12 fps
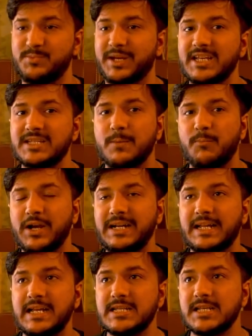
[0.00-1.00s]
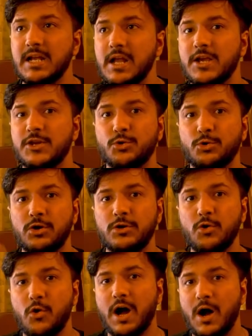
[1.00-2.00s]
Because the point is, you don't
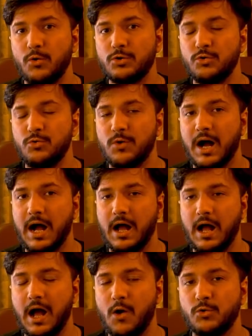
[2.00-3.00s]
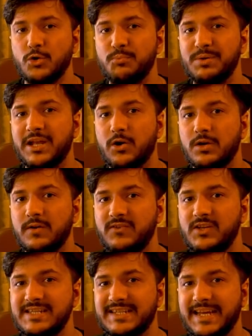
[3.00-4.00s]
know how to play all of
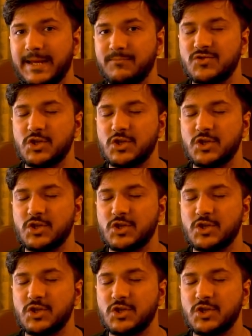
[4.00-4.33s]
these games.